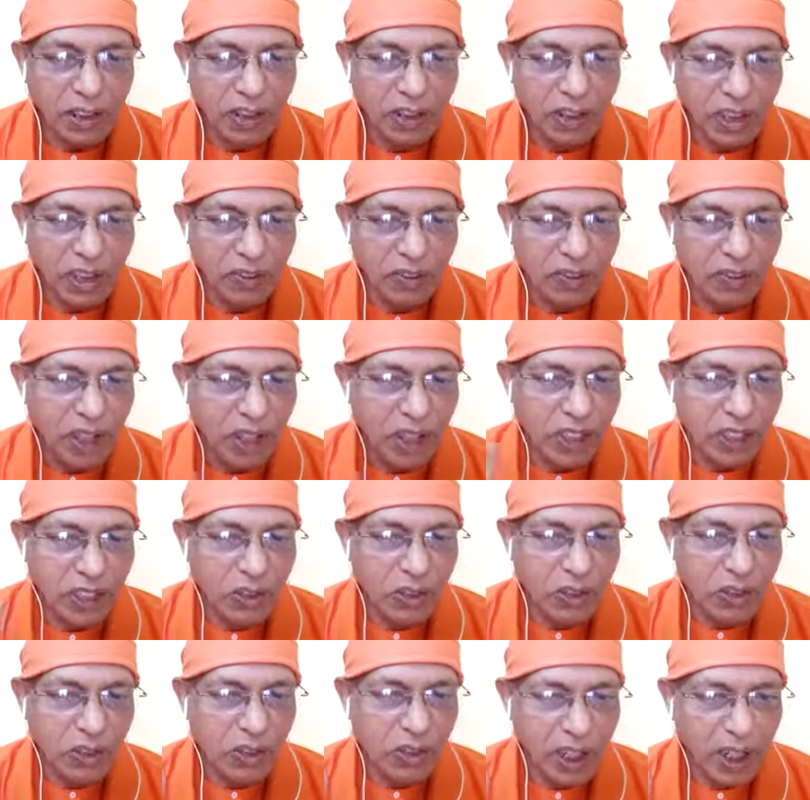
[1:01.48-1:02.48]
see, first
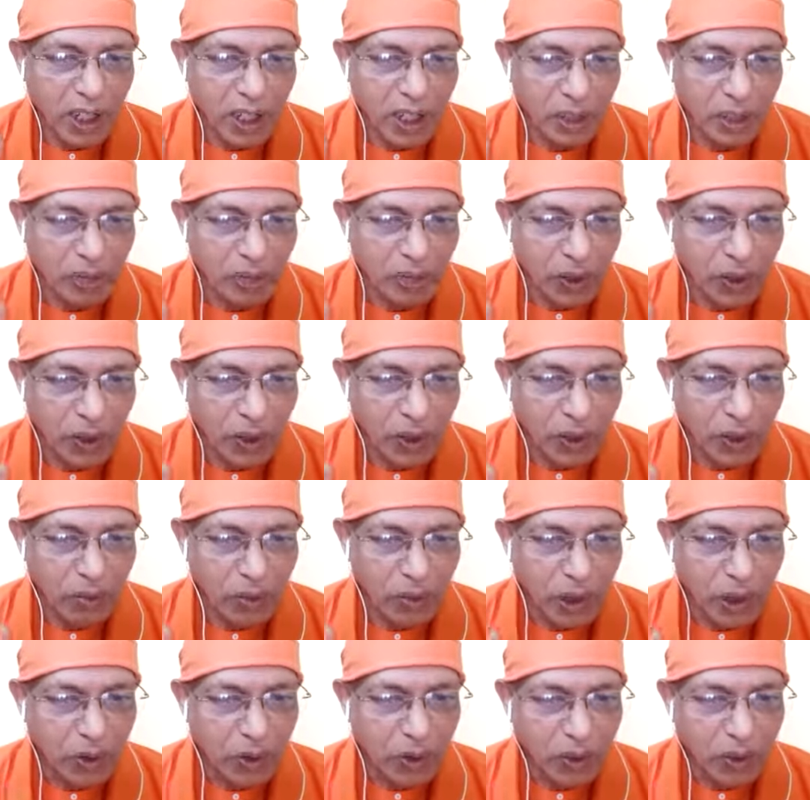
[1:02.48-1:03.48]
one is full of
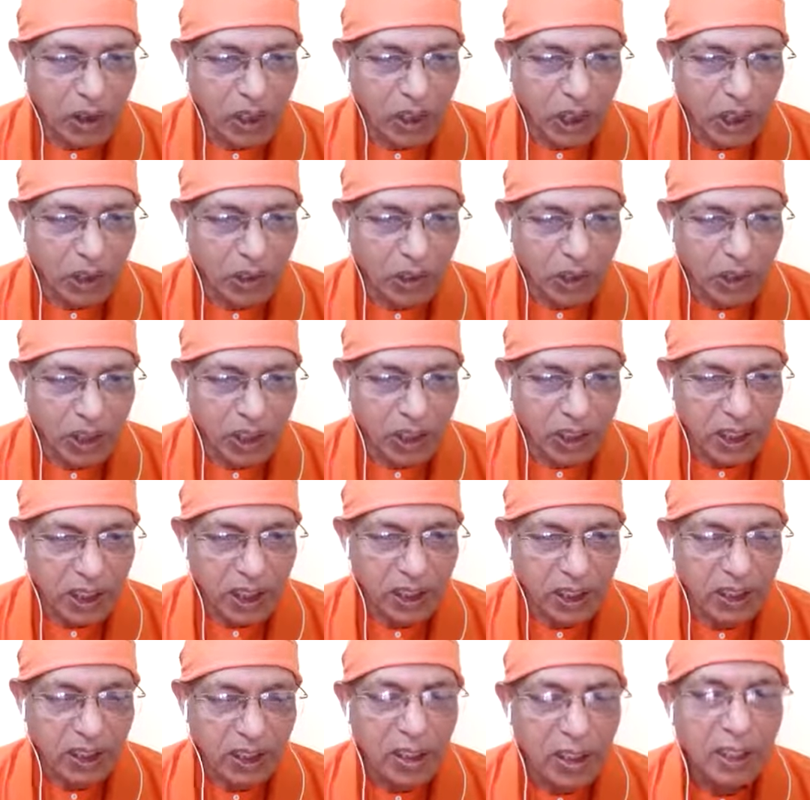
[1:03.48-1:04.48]
ego, second is
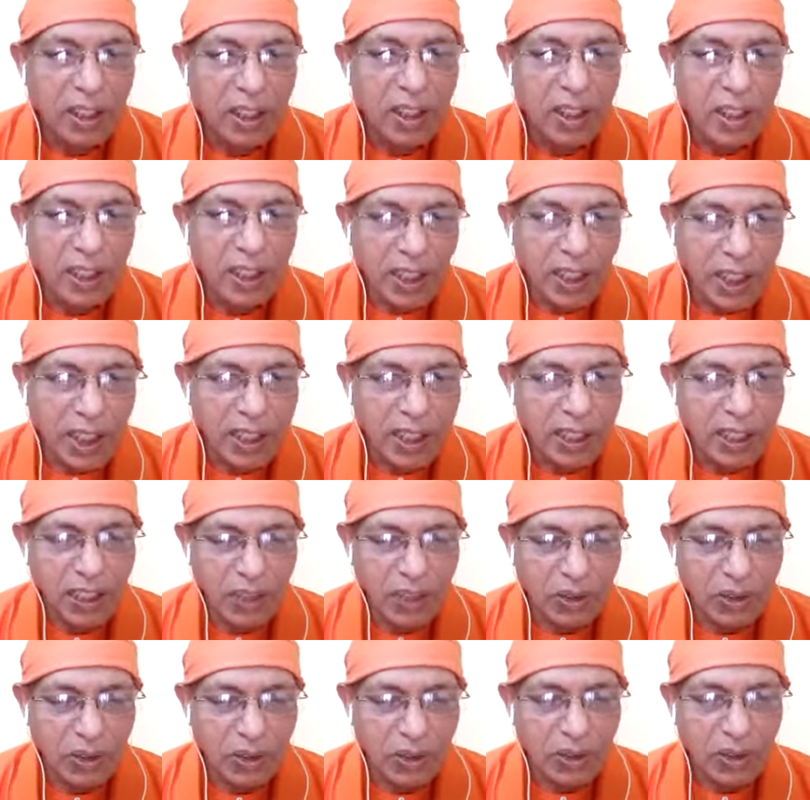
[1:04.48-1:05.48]
lazy.
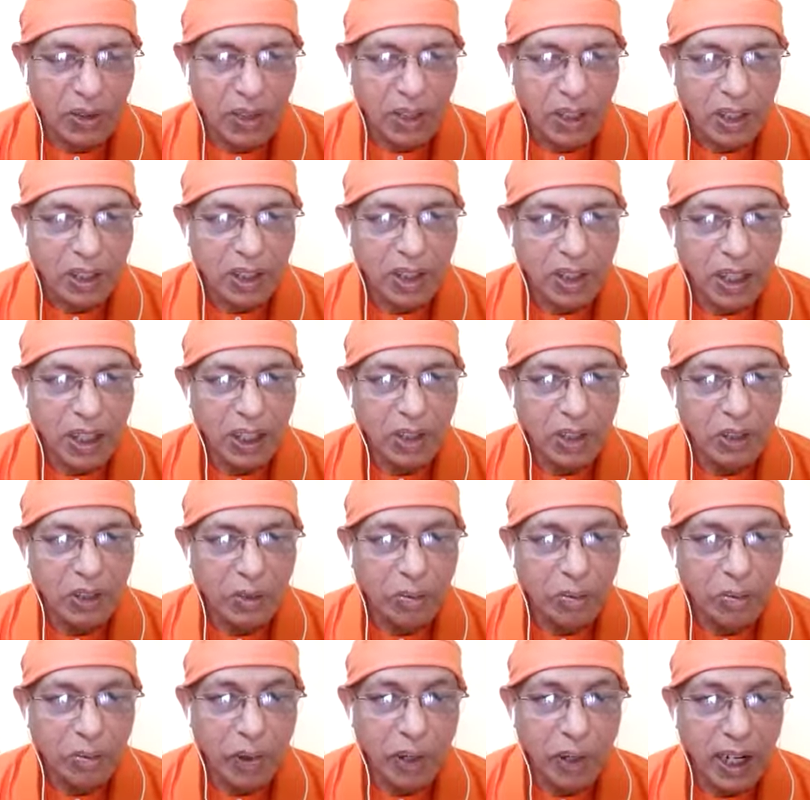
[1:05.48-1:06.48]
That is a
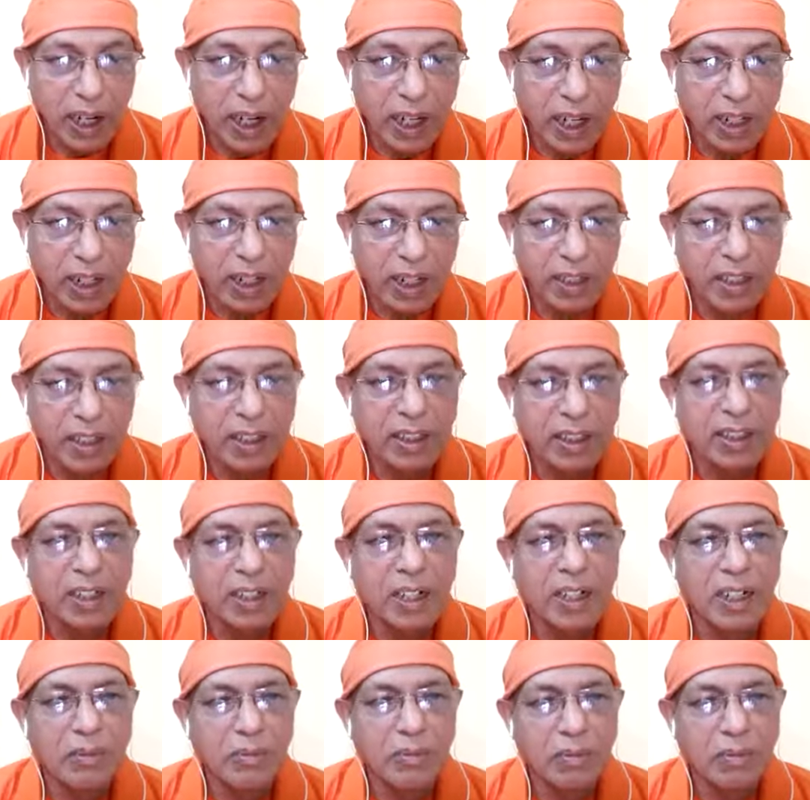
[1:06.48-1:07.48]
politeness at
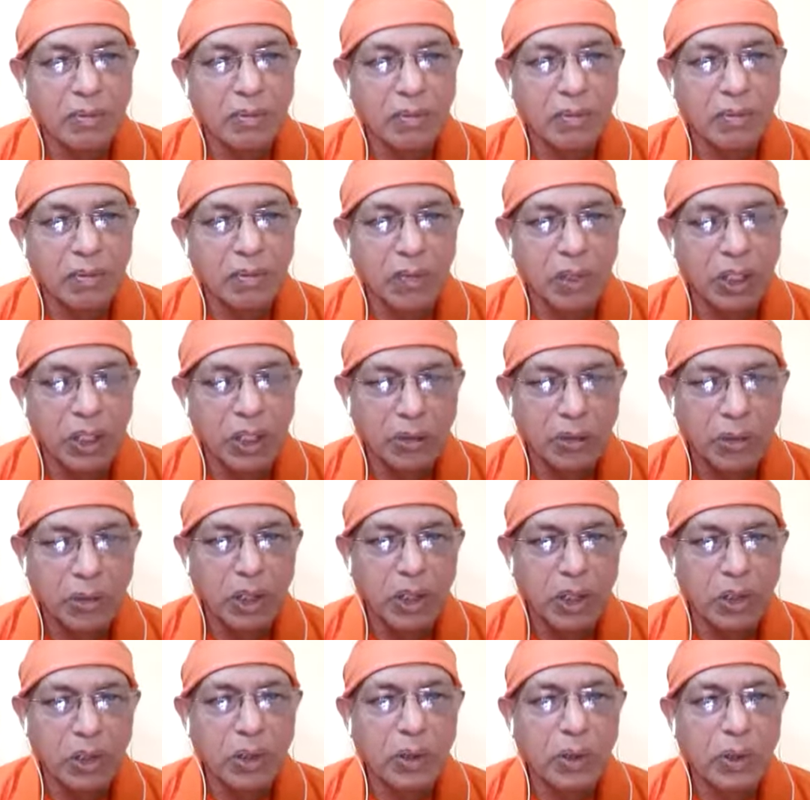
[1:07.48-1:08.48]
come.
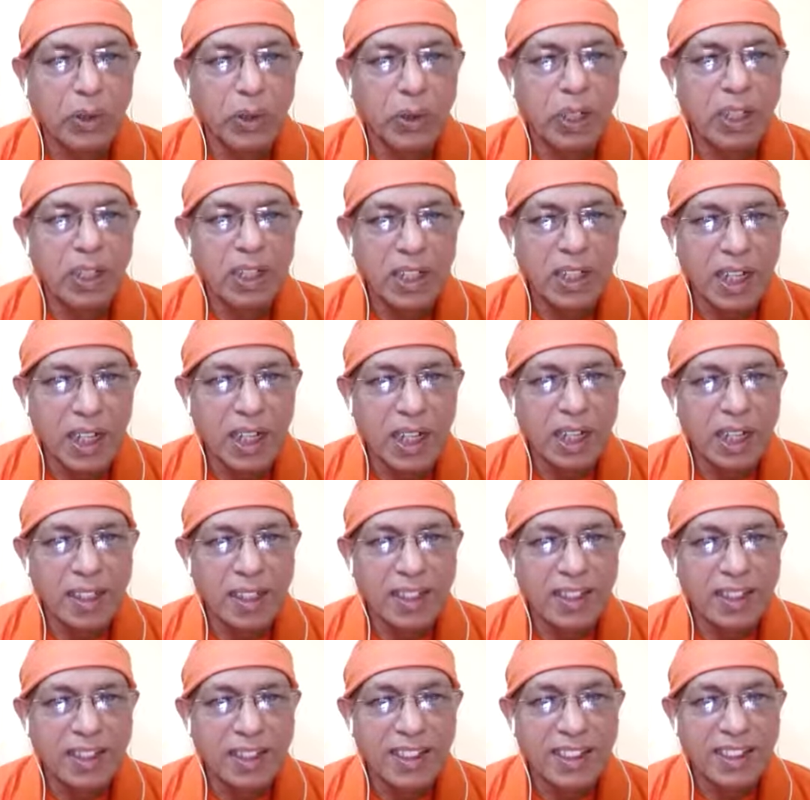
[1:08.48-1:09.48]
Even though he's hurt,
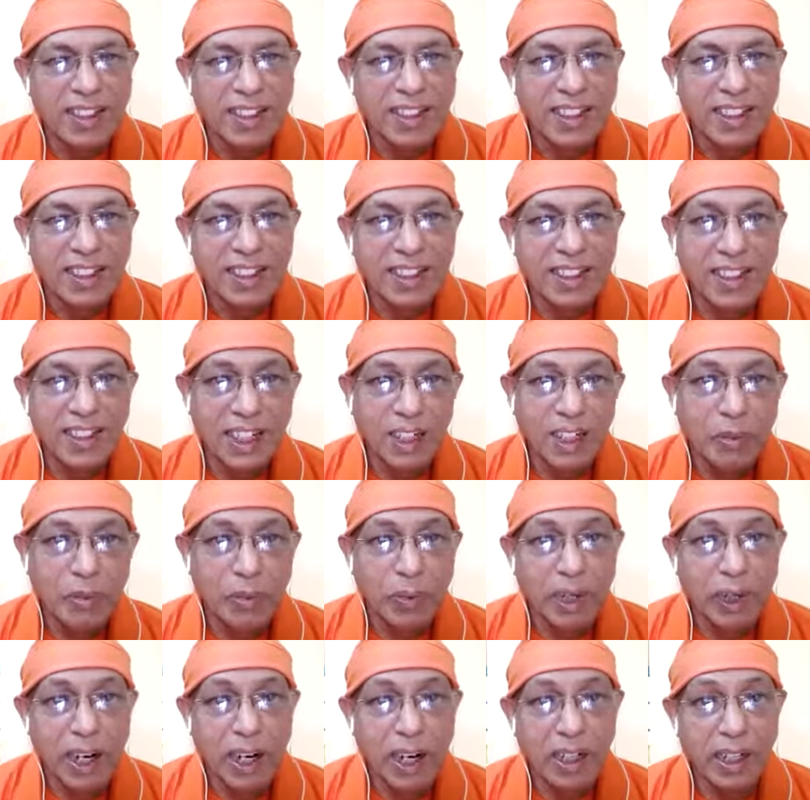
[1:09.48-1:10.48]
still
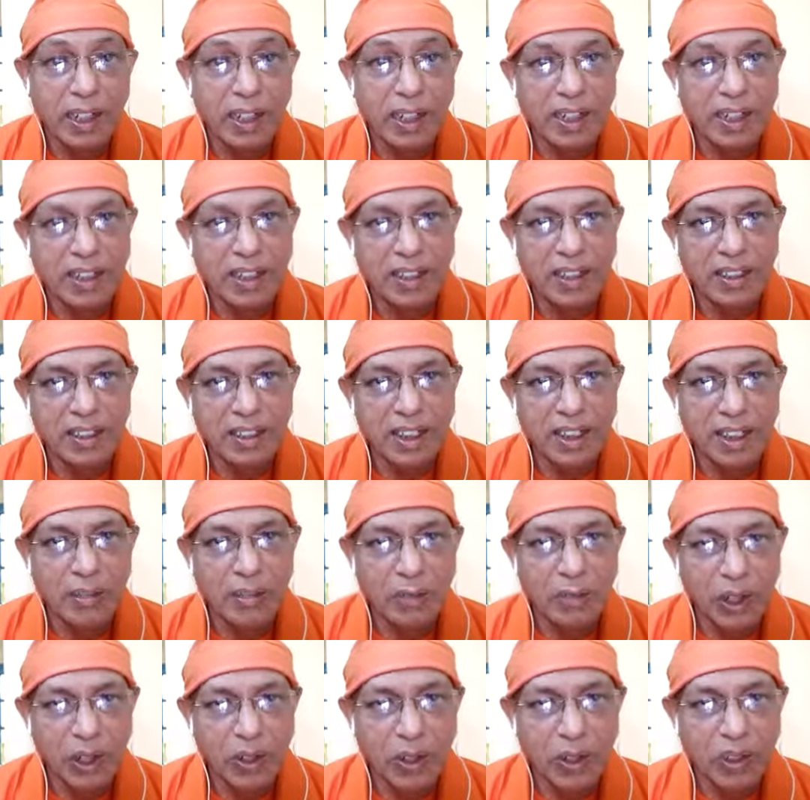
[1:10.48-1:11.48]
politeness is there
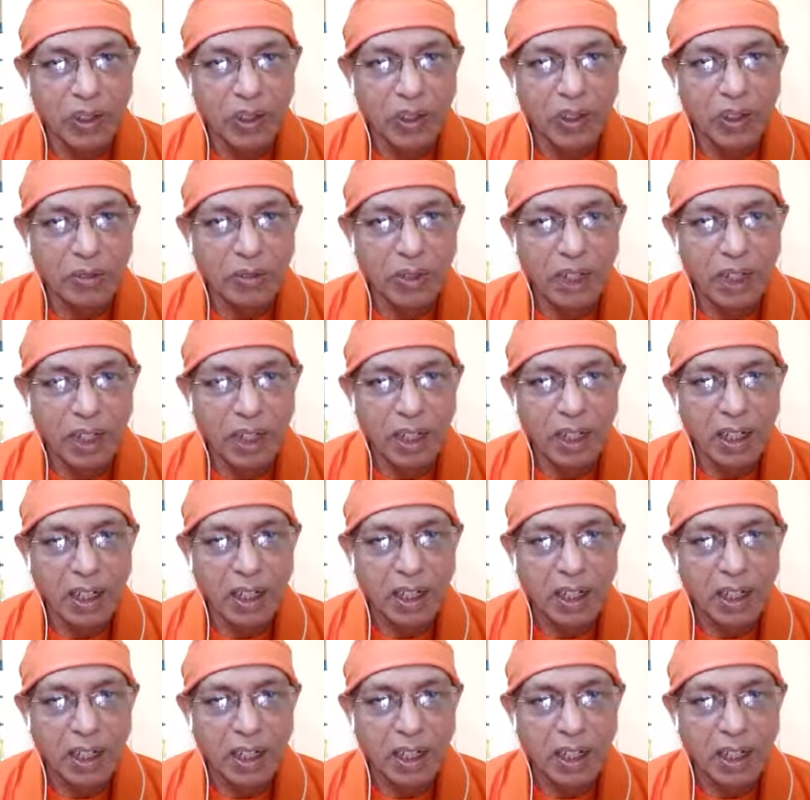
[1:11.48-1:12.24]
because of the